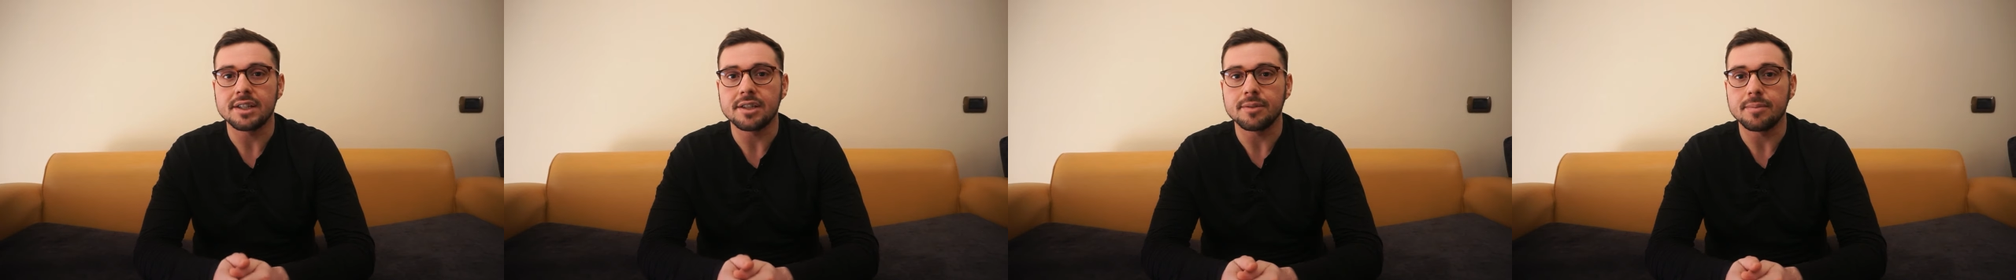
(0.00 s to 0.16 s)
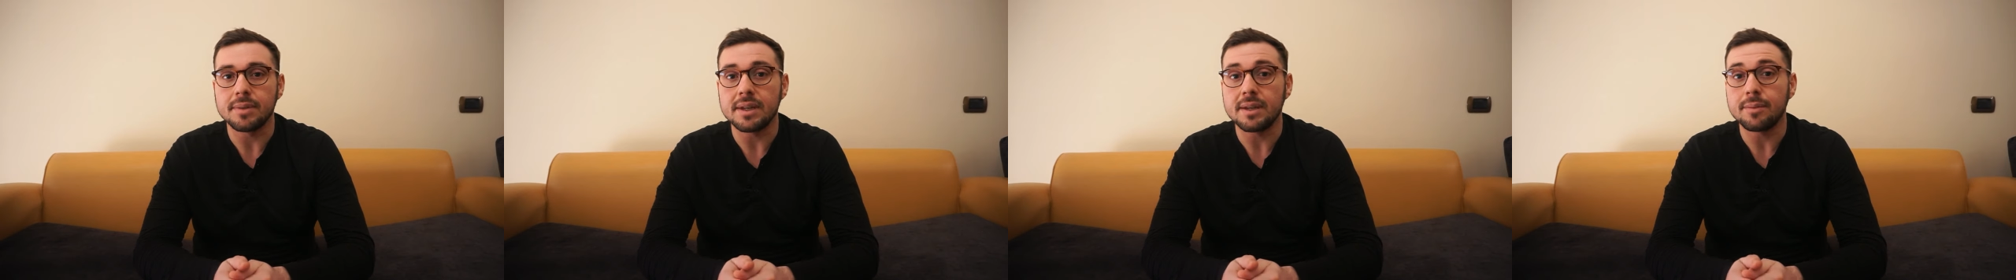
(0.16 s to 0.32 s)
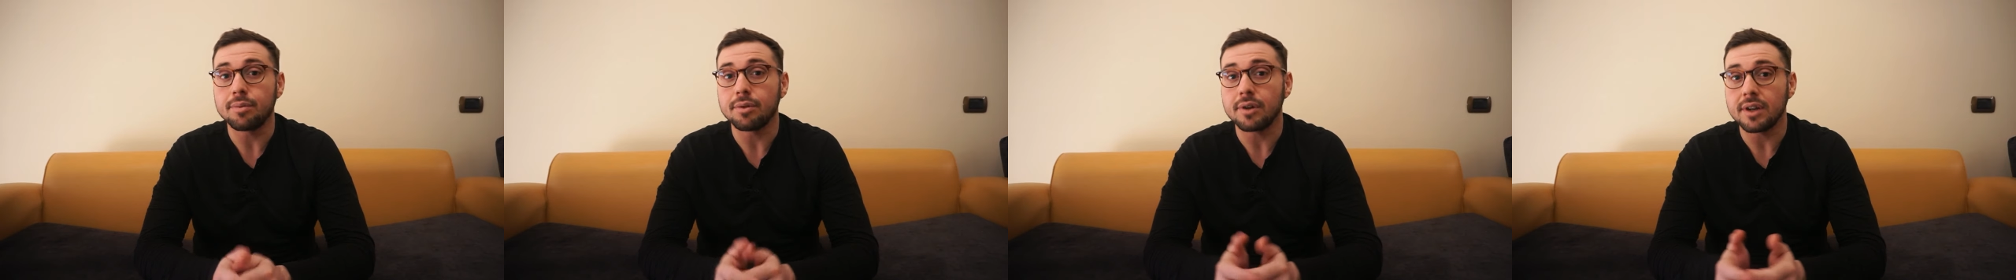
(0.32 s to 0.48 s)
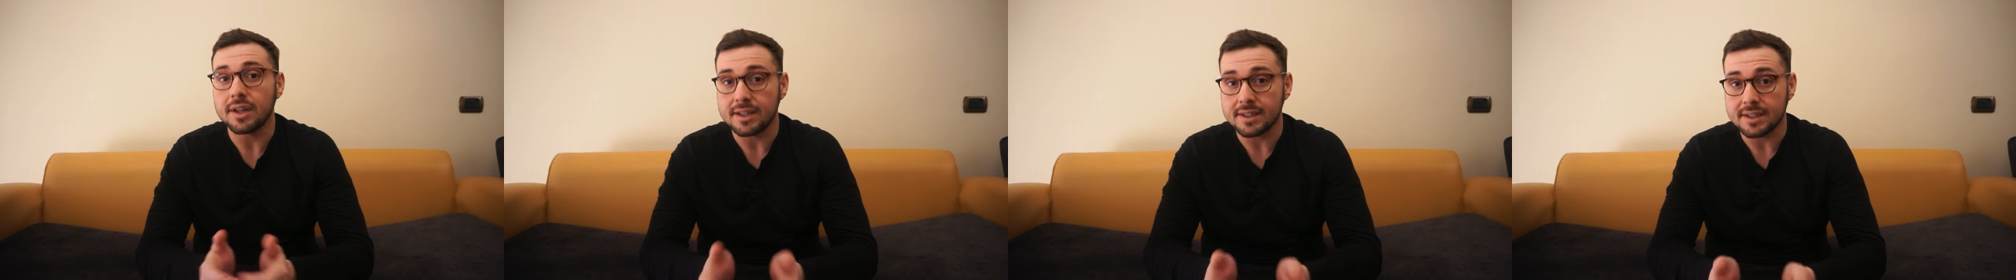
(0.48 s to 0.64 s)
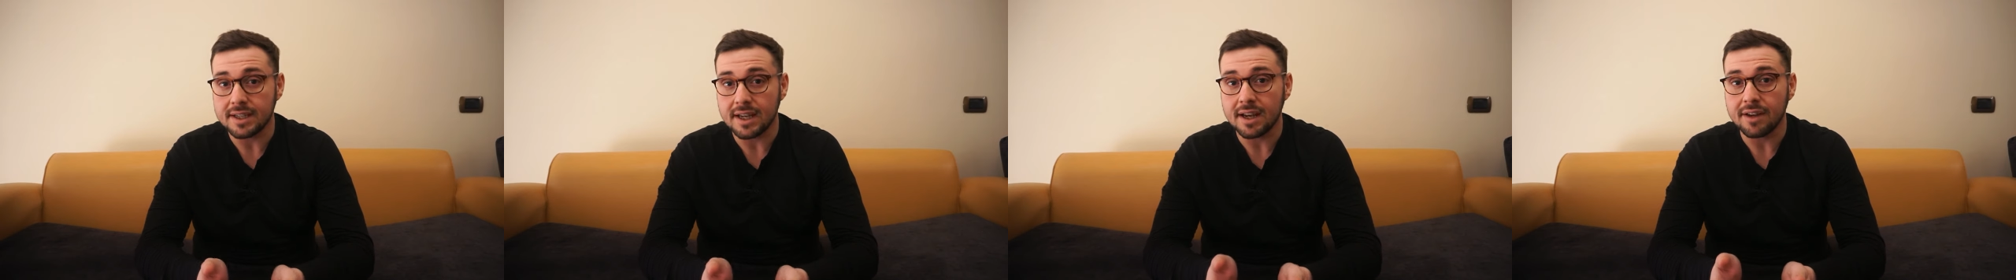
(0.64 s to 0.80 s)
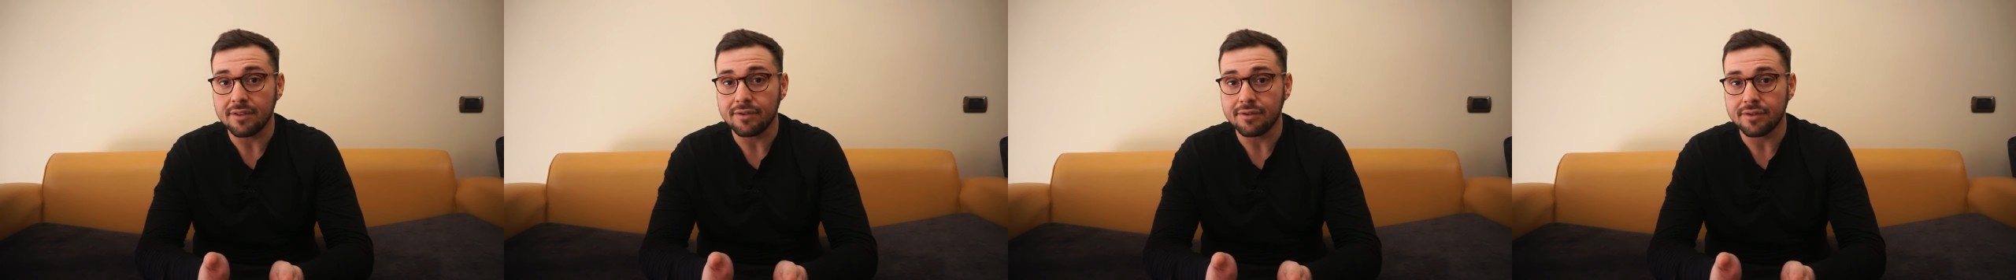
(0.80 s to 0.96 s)
to be pretty
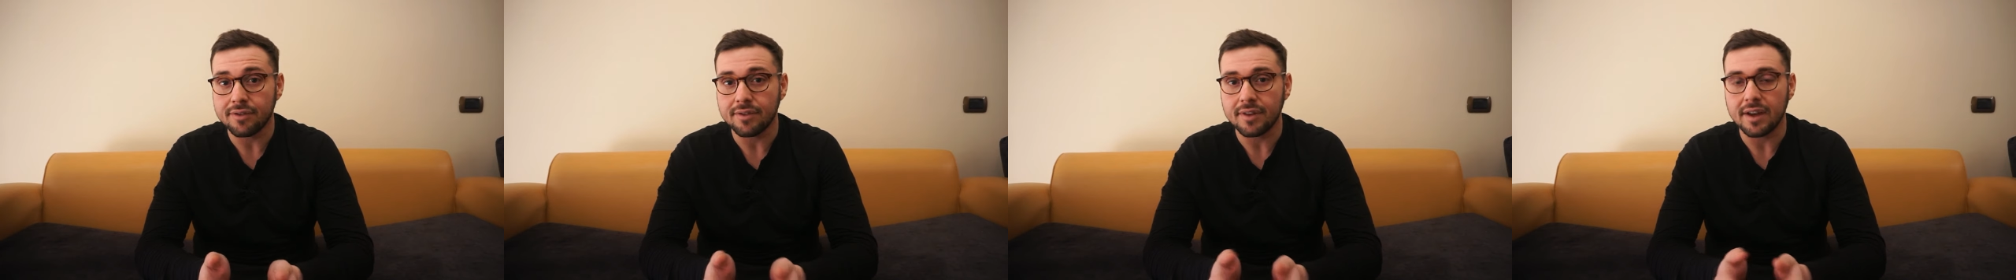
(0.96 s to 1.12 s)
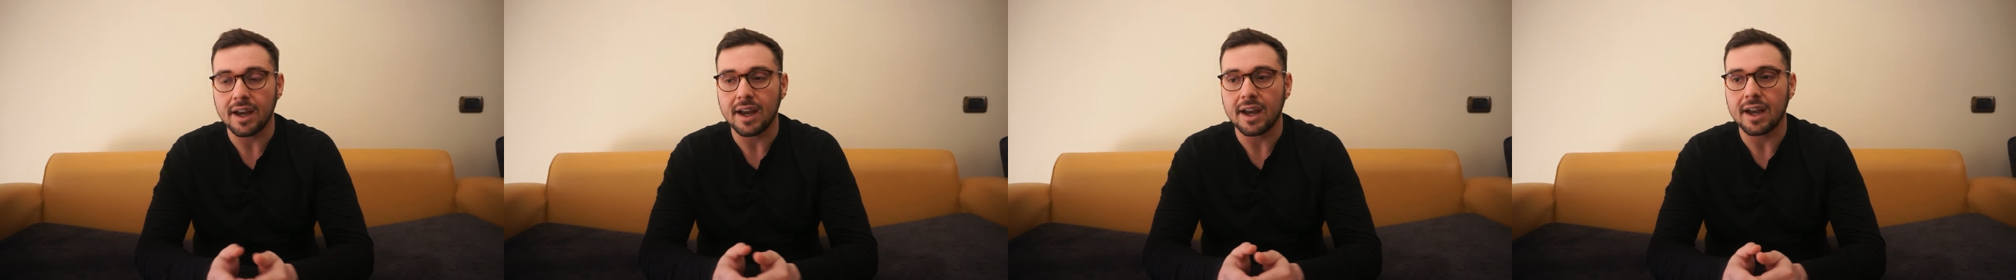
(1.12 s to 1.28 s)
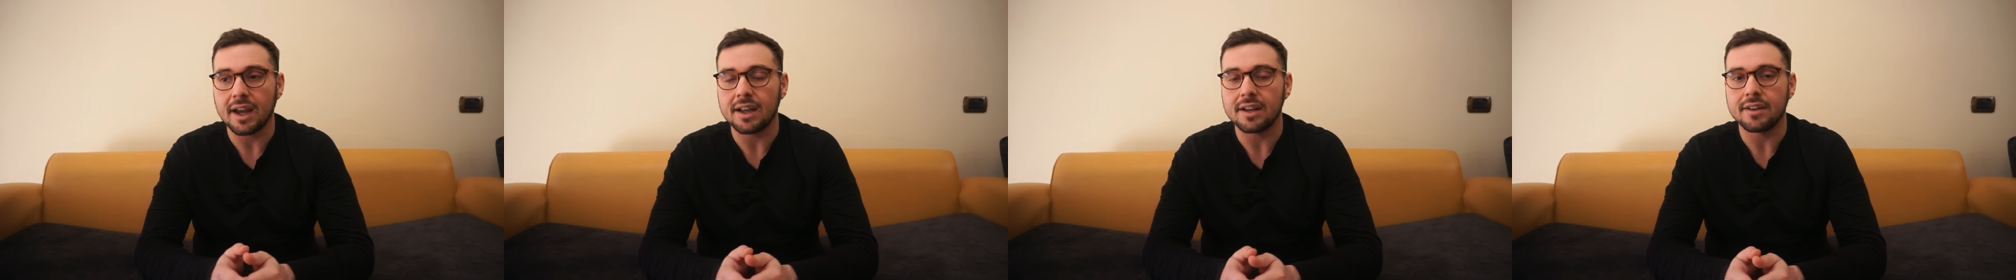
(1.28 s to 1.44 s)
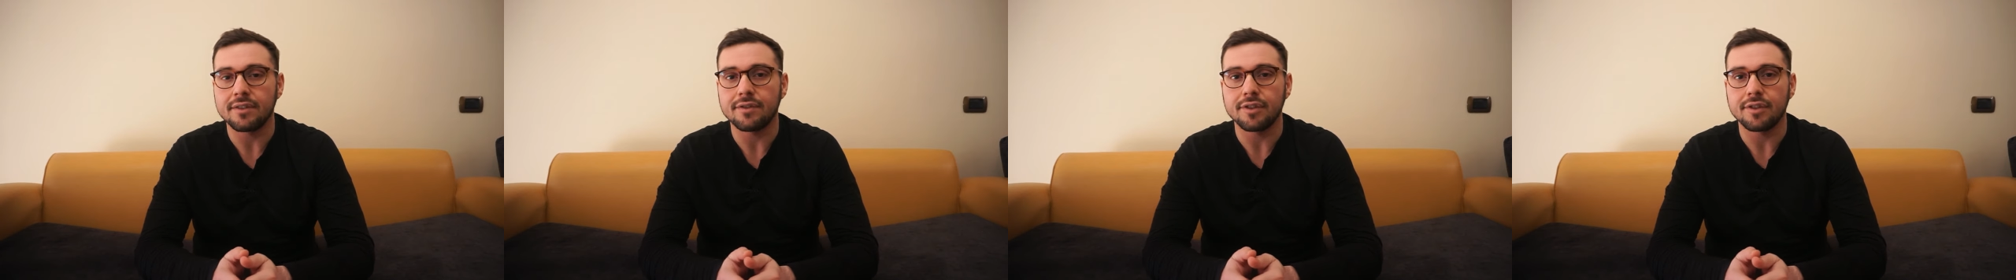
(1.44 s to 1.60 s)
safe, and